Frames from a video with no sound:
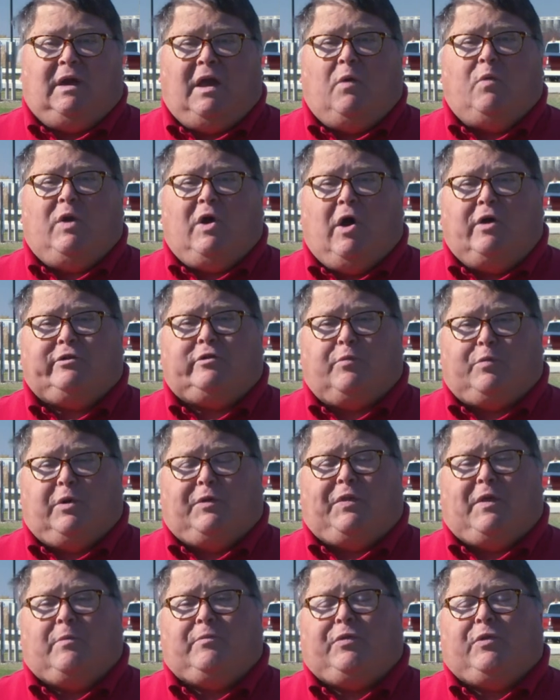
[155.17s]
And we also
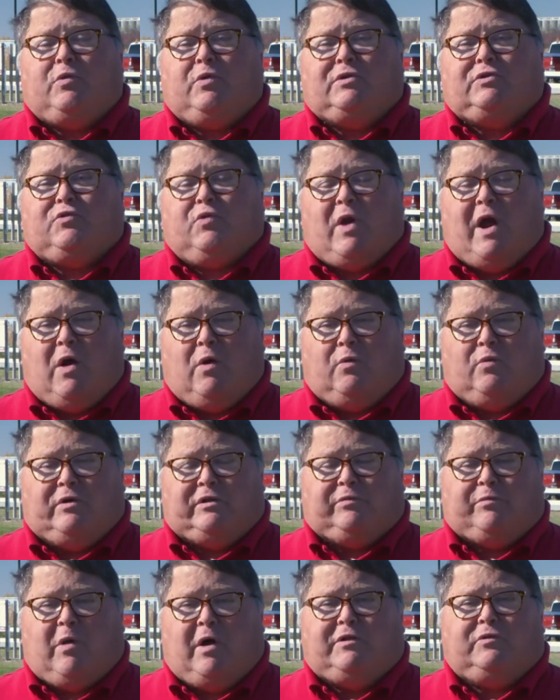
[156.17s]
put them through a drought
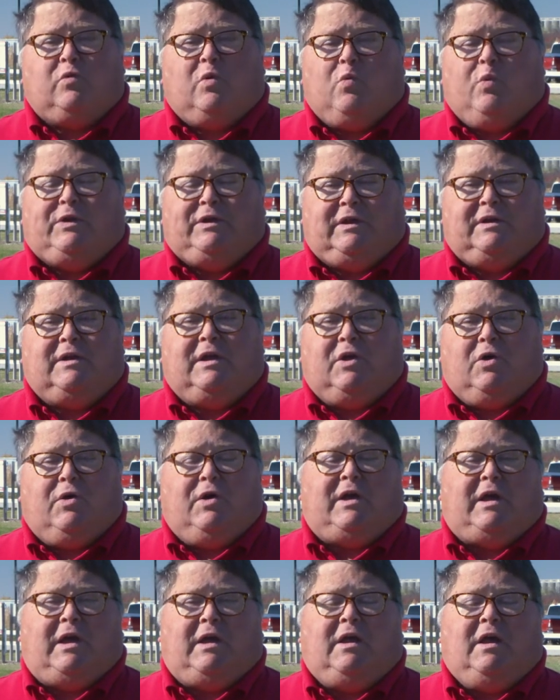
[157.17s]
response where we didn't
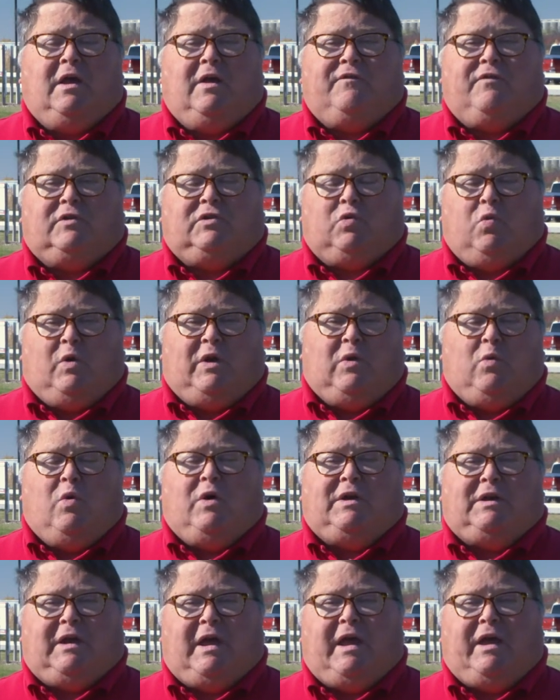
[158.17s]
irrigate for
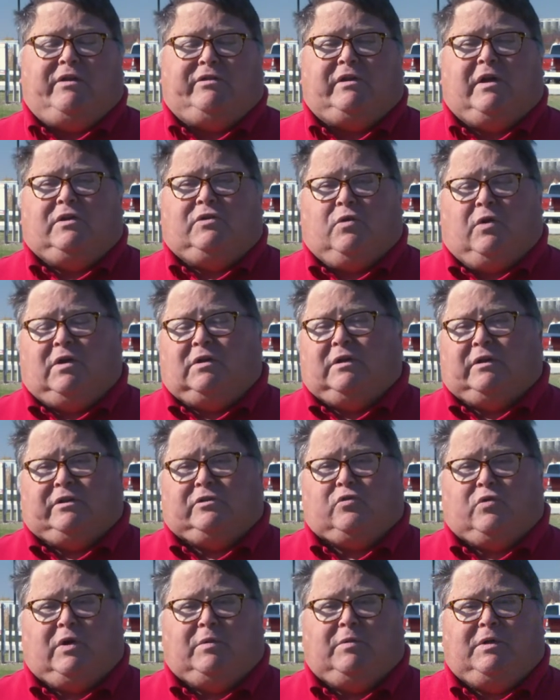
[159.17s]
21 days during an
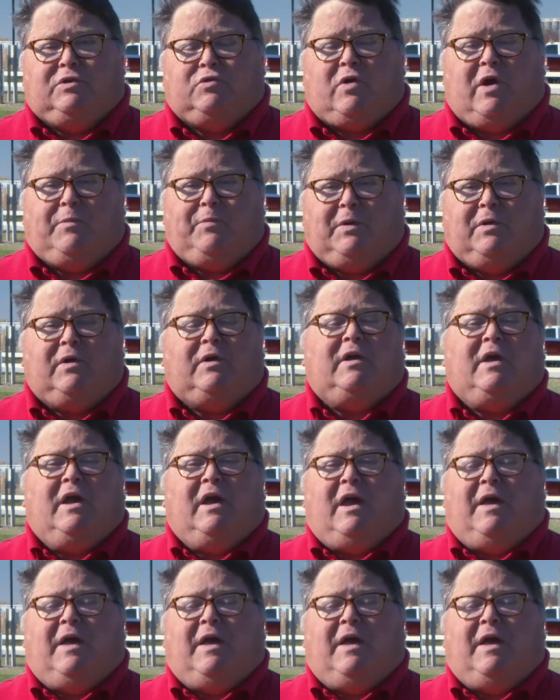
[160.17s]
extremely dry period.